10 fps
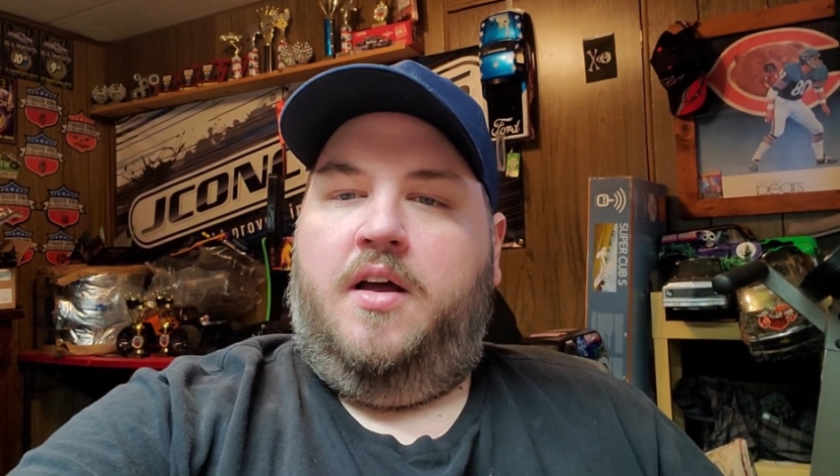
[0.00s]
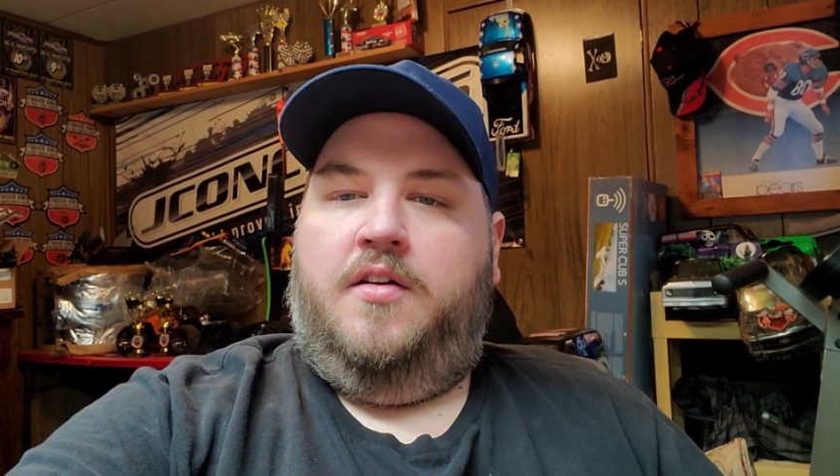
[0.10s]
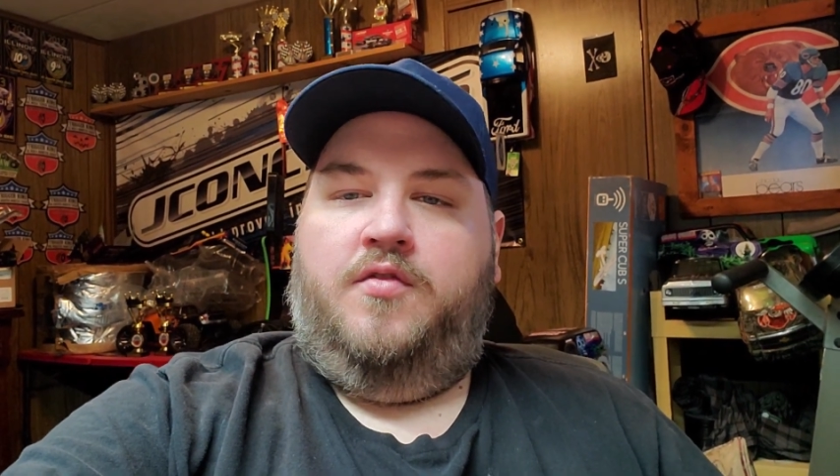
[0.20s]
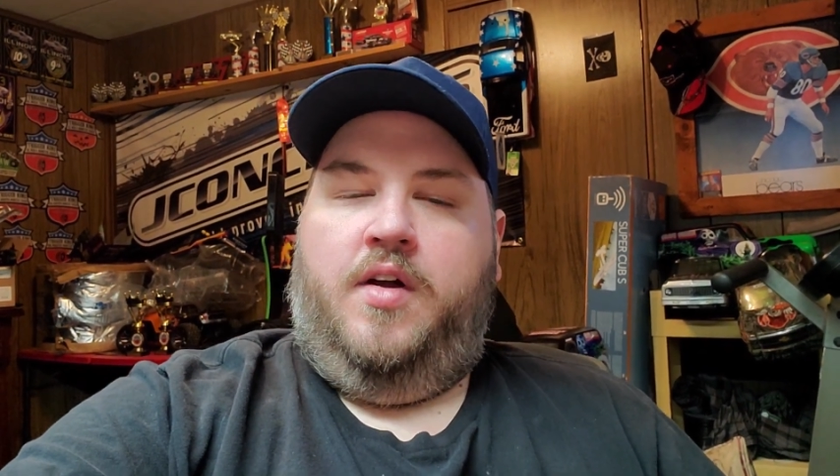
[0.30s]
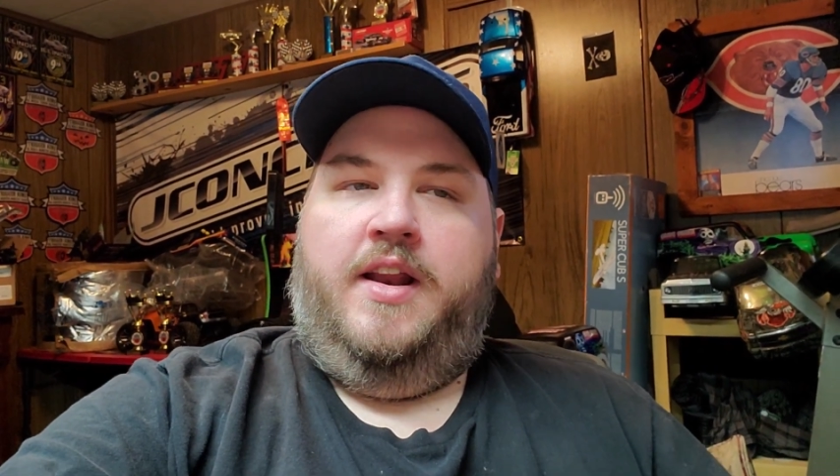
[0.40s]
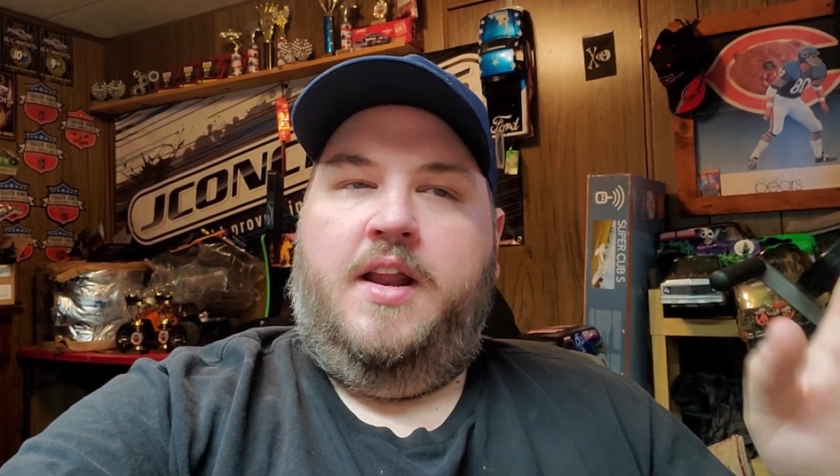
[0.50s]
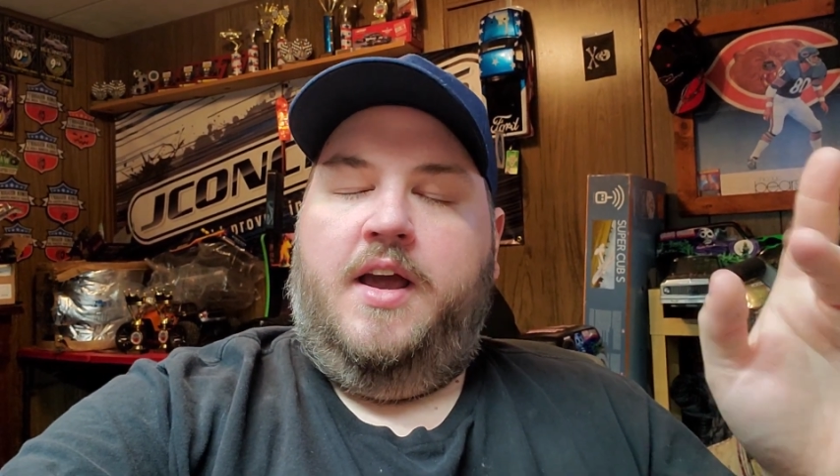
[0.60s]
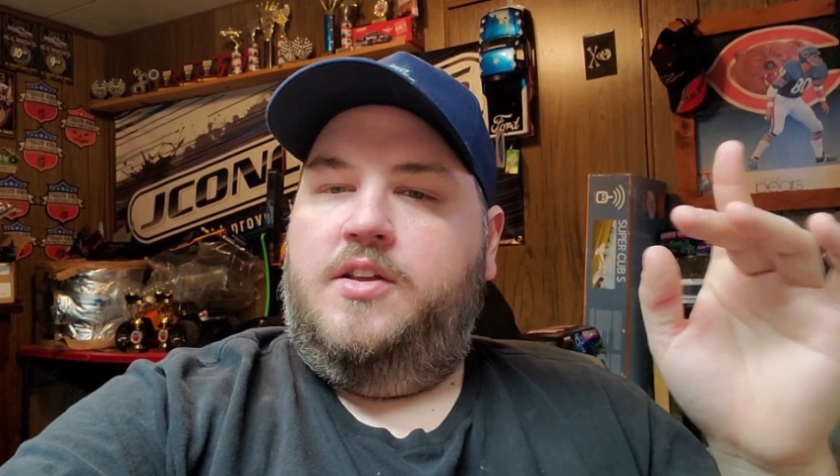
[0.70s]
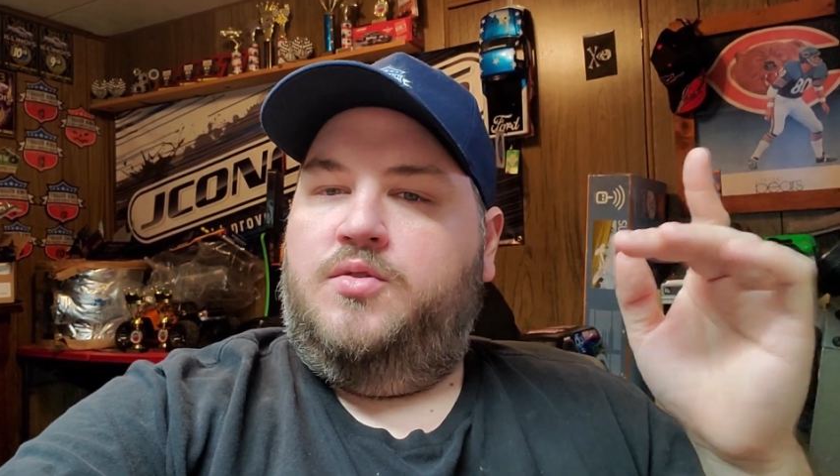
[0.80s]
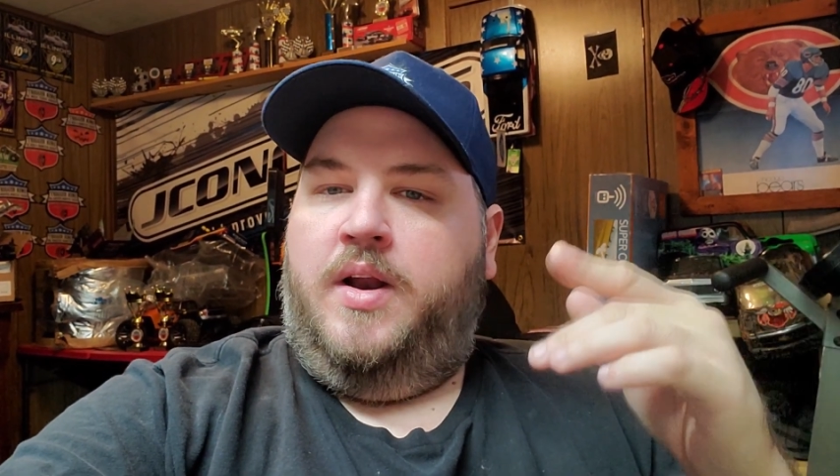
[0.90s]
Friday
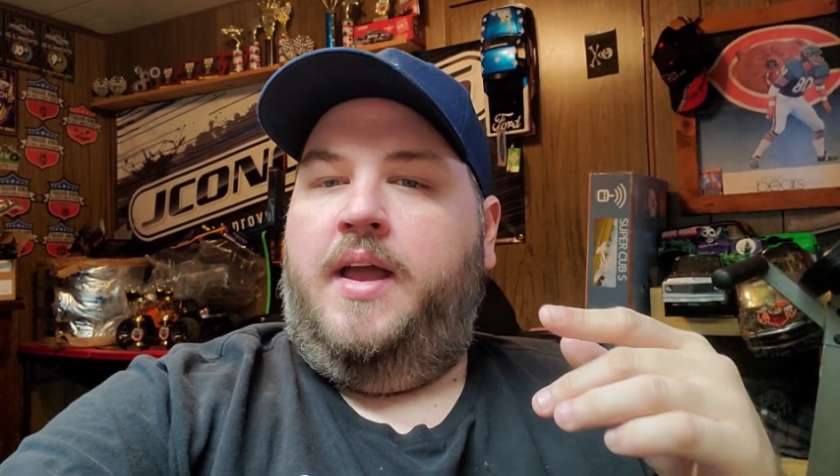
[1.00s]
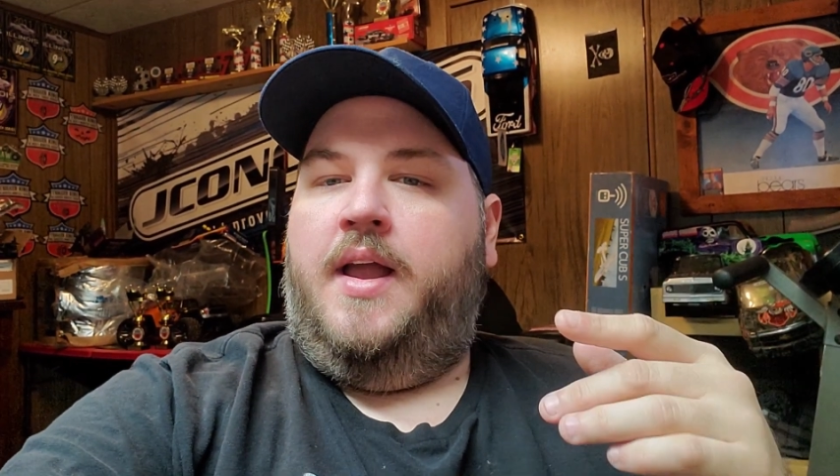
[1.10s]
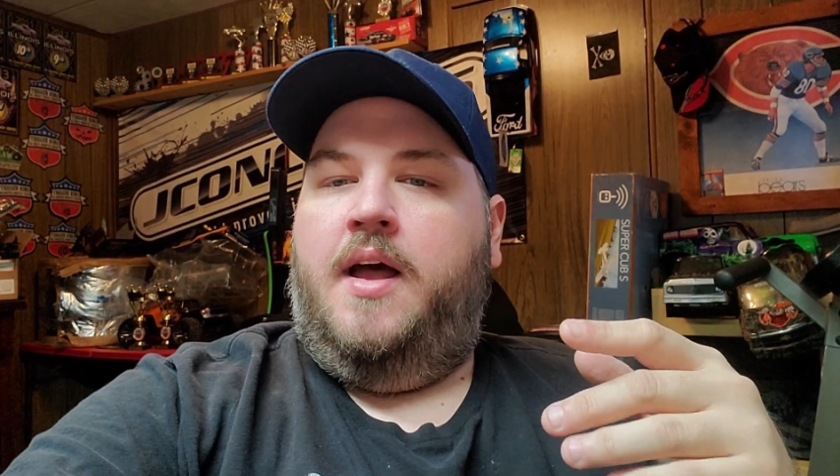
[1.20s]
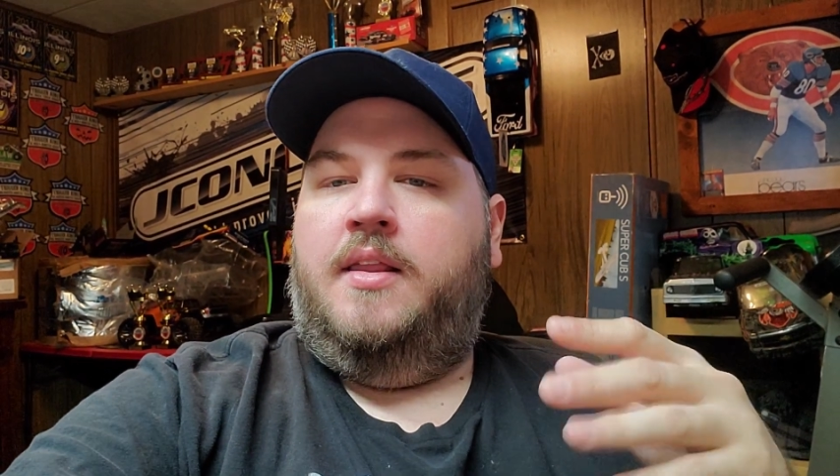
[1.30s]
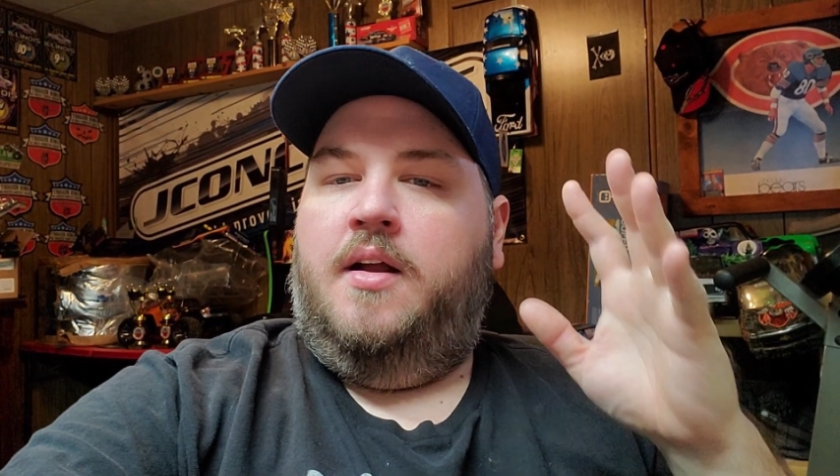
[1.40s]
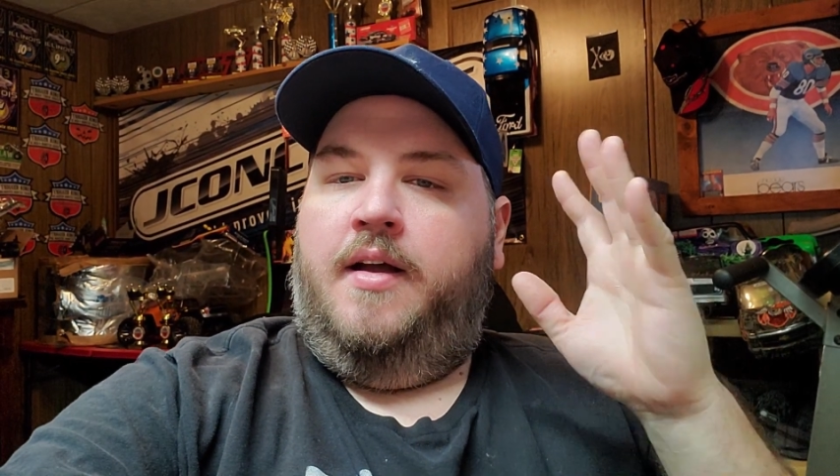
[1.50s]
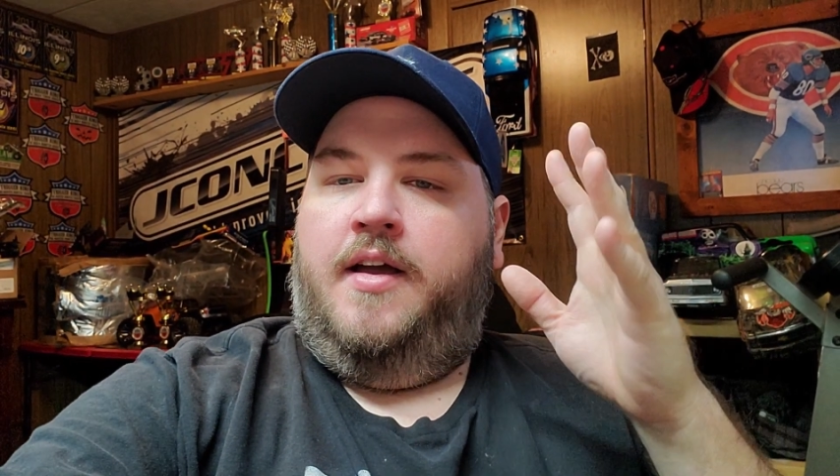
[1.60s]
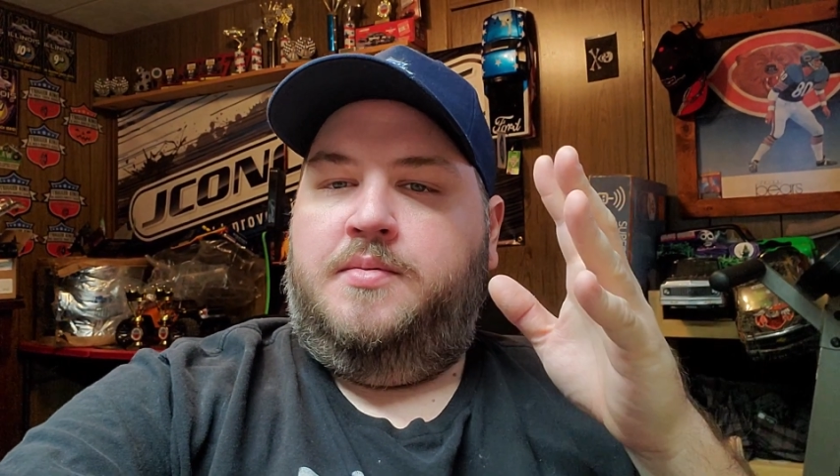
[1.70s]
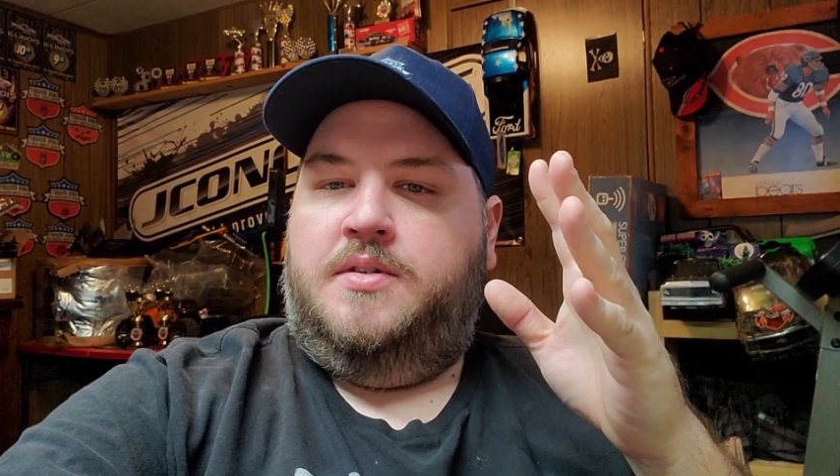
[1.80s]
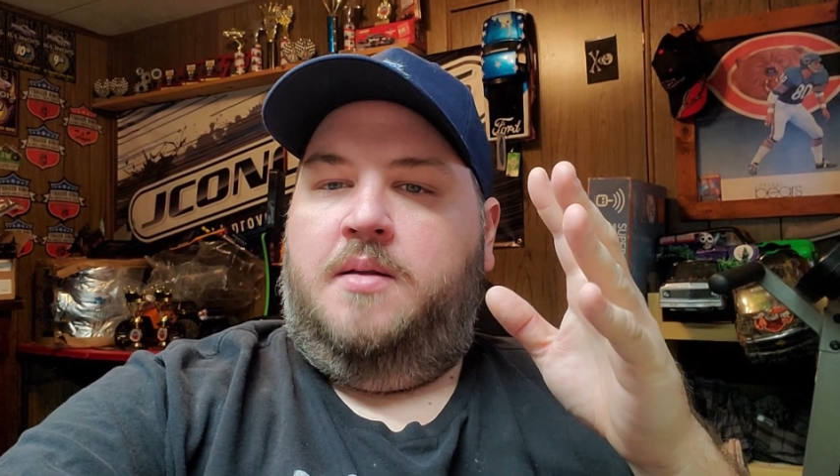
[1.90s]
night is when I got there. I helped set